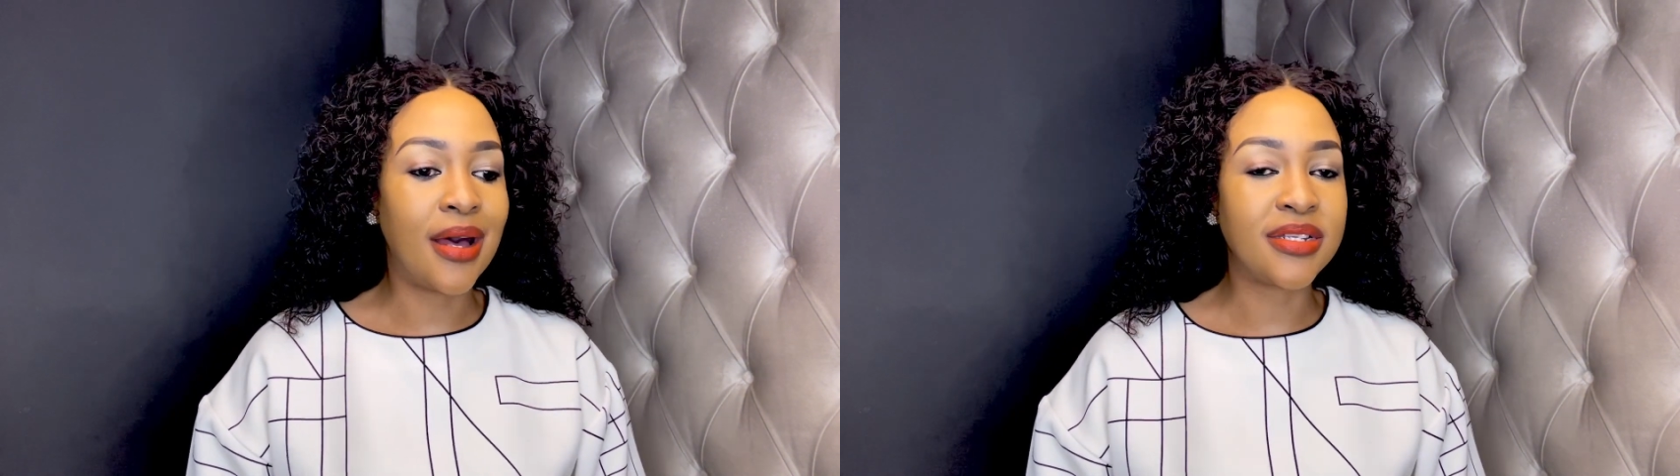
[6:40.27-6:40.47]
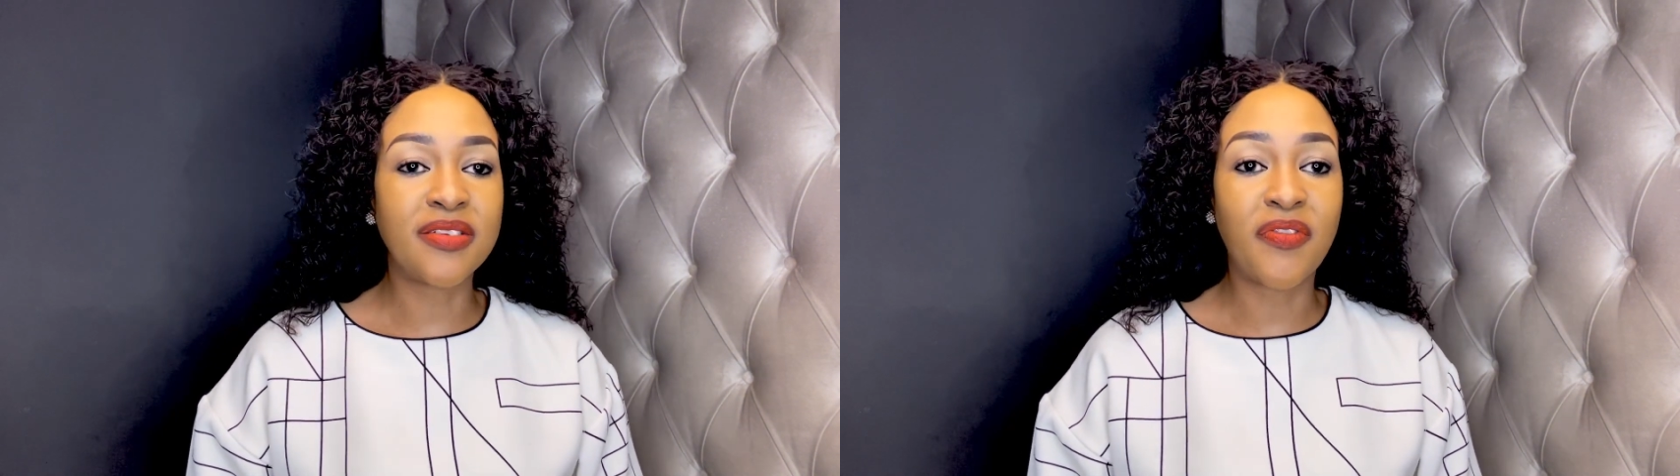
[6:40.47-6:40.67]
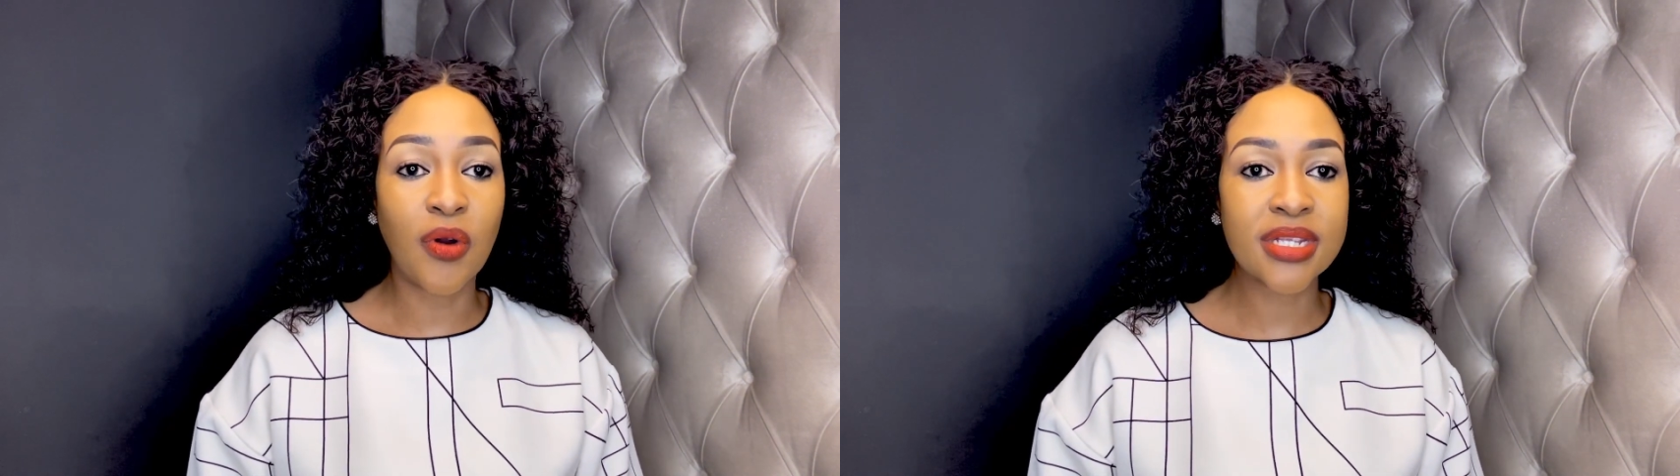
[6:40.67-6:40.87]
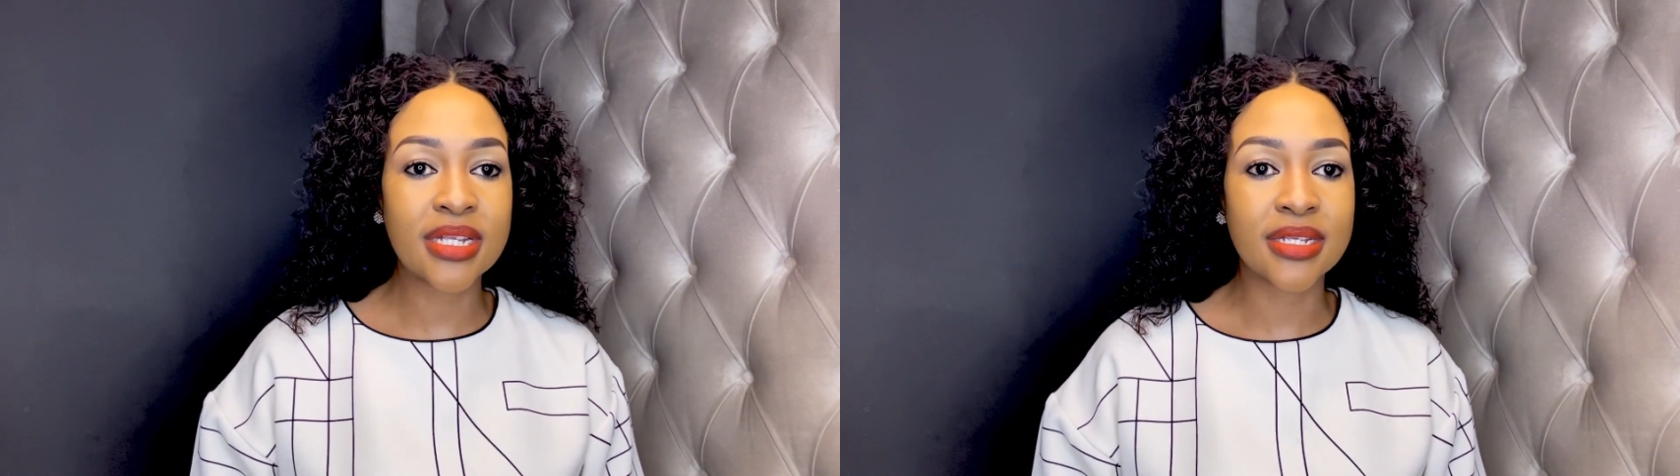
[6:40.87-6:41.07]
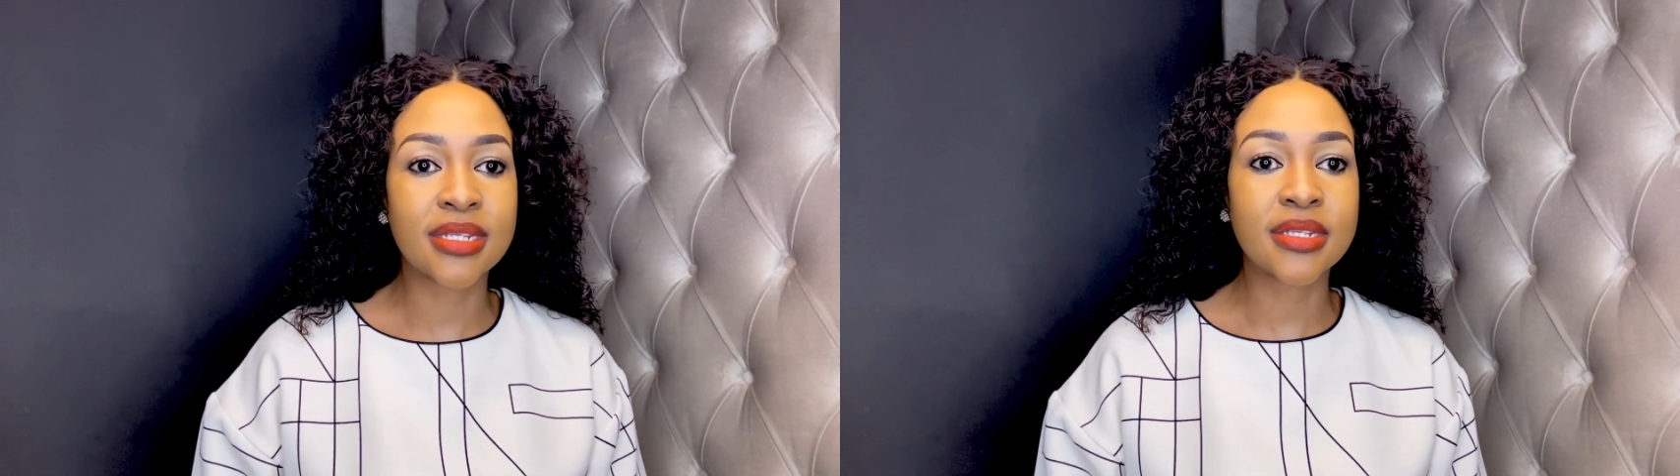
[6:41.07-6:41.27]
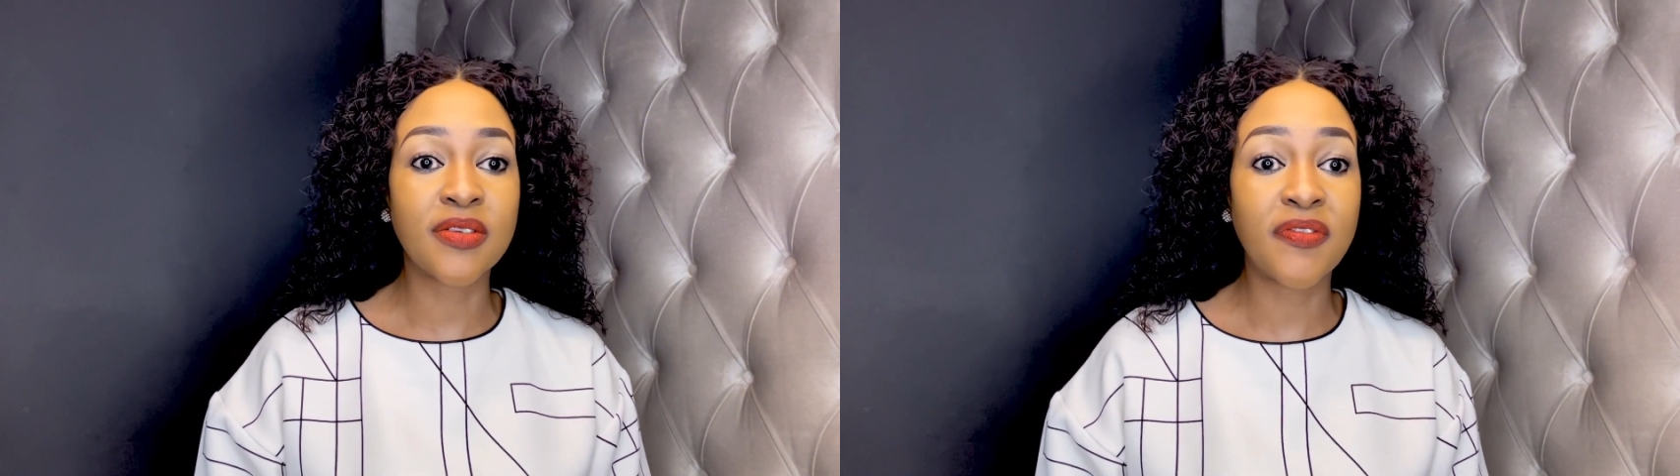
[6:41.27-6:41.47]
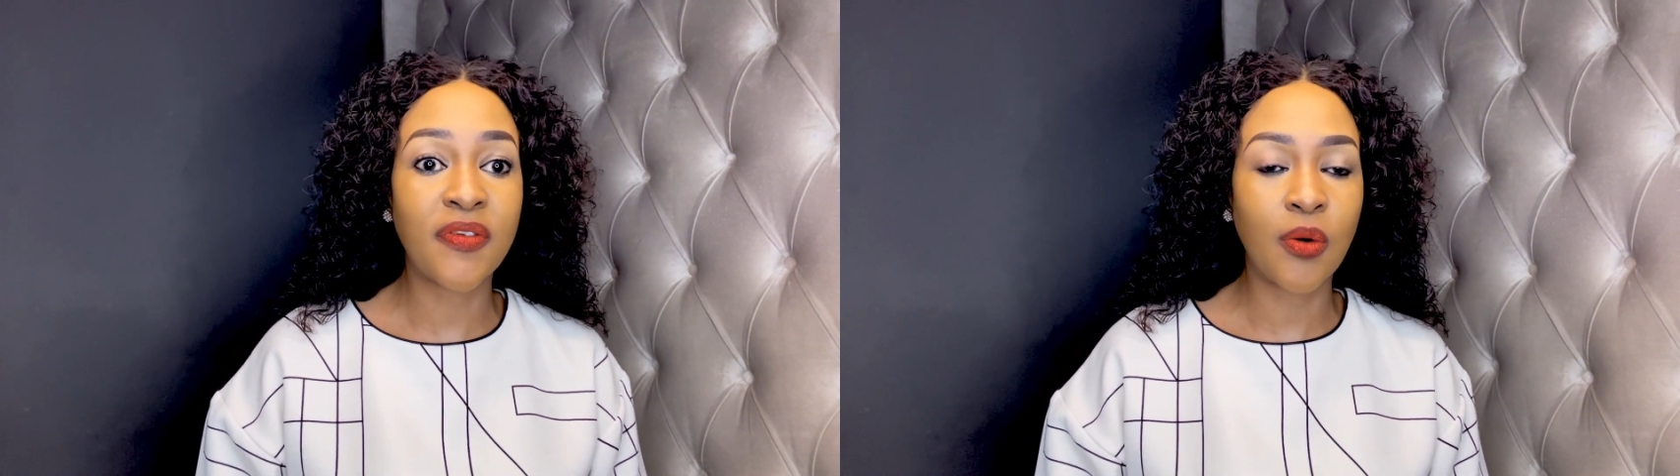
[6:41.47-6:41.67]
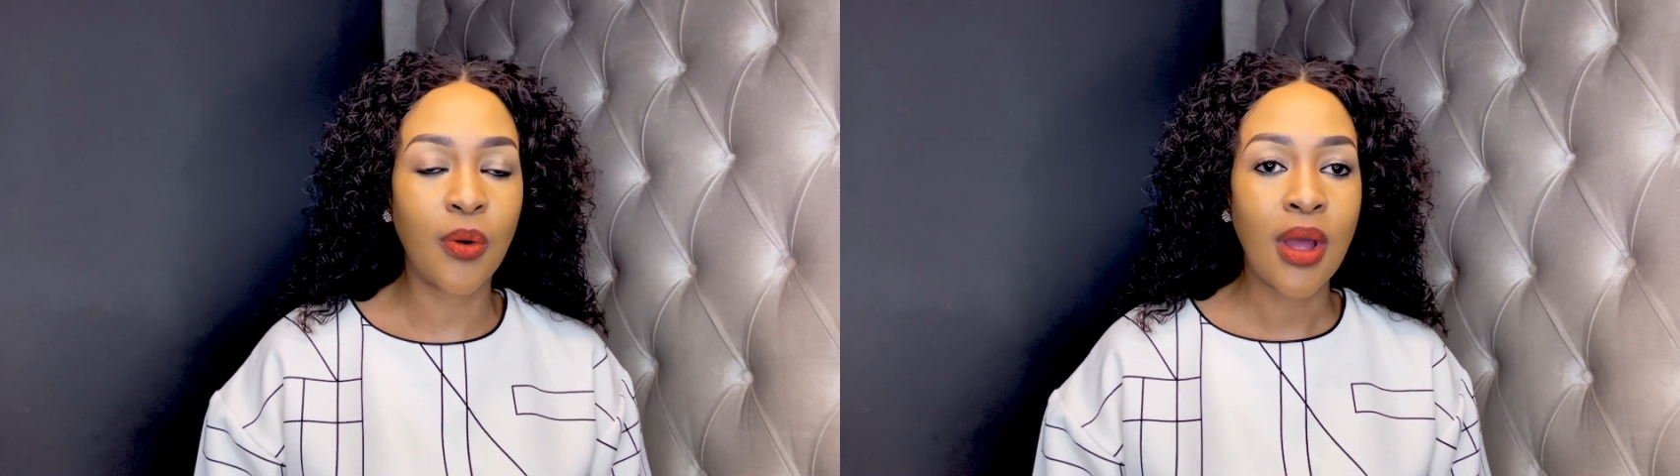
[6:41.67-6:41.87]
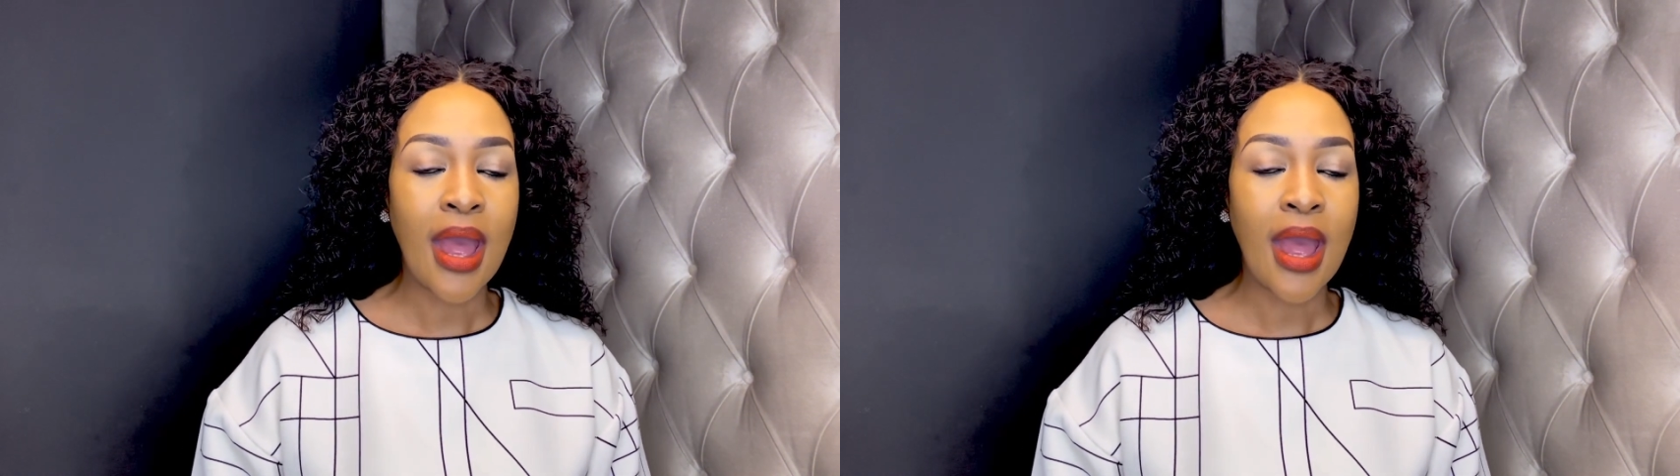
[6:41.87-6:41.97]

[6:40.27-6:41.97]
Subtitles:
divorce is sinful,